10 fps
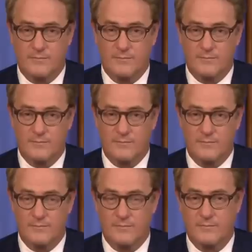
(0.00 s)

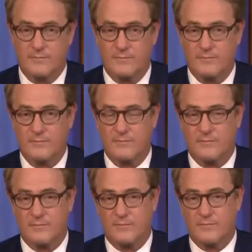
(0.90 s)

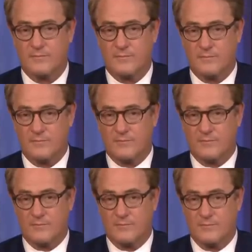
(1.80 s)

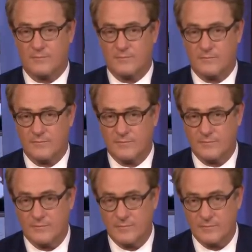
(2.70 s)

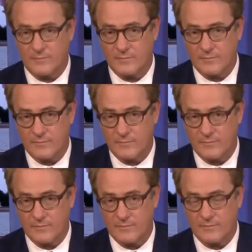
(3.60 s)

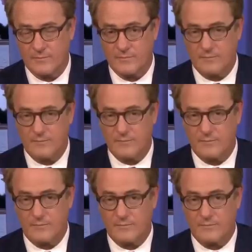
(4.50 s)

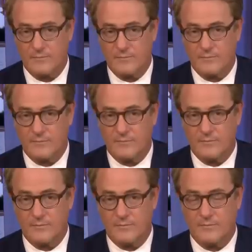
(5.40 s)

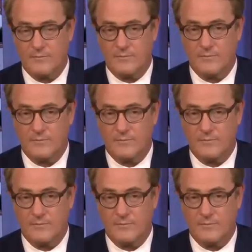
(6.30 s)
The person shown says nothing.